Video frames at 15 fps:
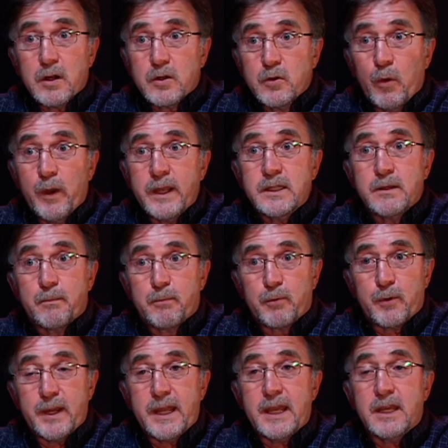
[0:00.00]
going to
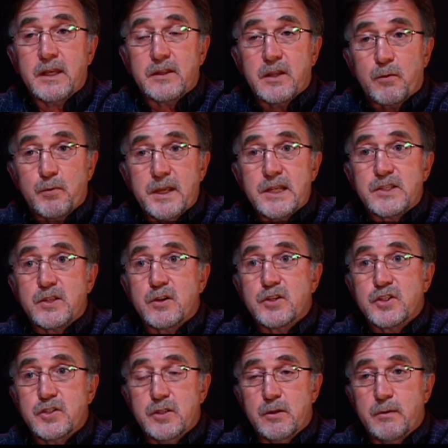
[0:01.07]
bring the
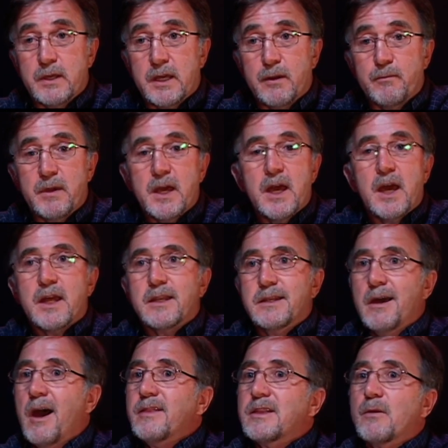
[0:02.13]
research to him.
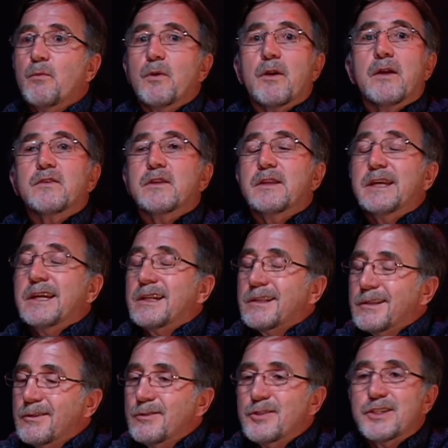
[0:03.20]
Not that we're under the
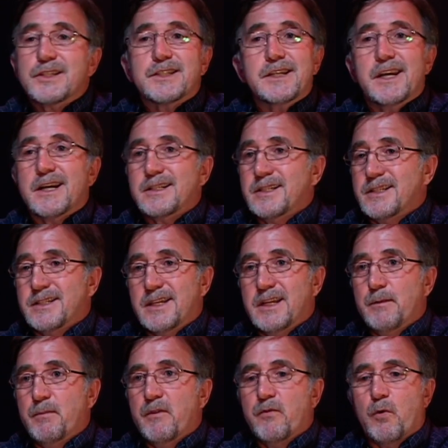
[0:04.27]
illusions he hasn't seen
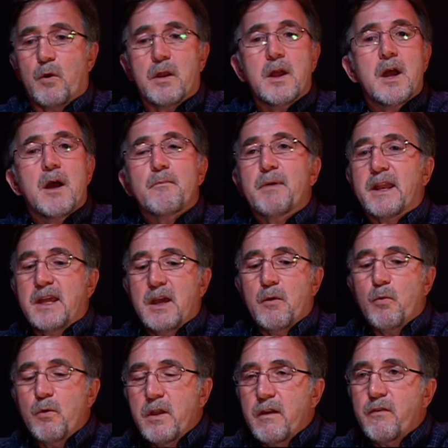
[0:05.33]
it before, but
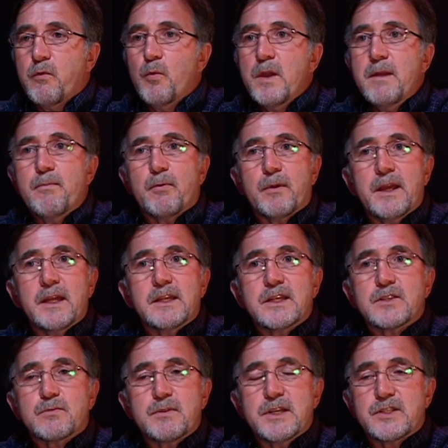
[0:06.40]
if we bring
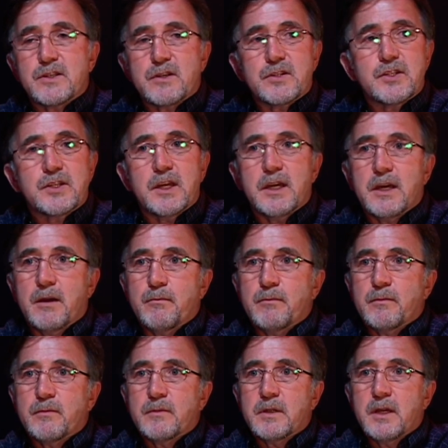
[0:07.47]
this research to him,
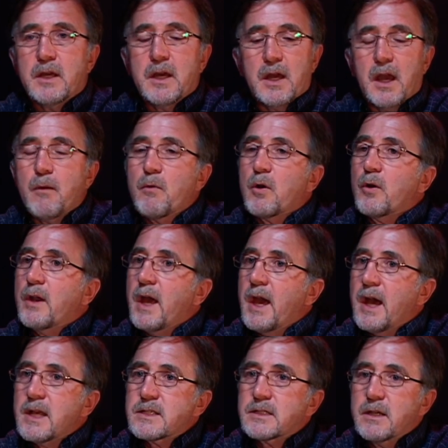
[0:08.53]
and we're going to
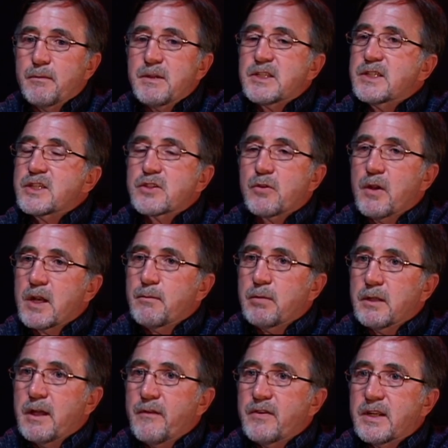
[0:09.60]
ask him, is this
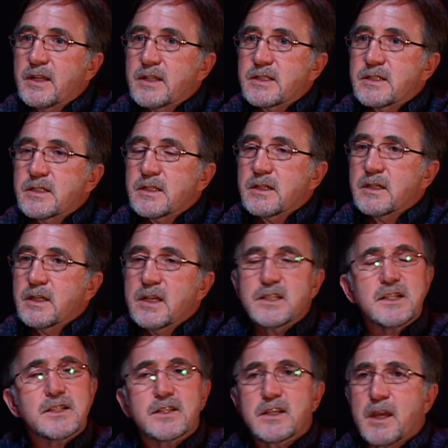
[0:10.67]
credible evidence? Is
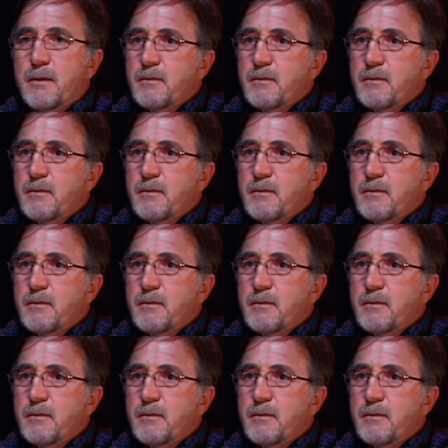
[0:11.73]
this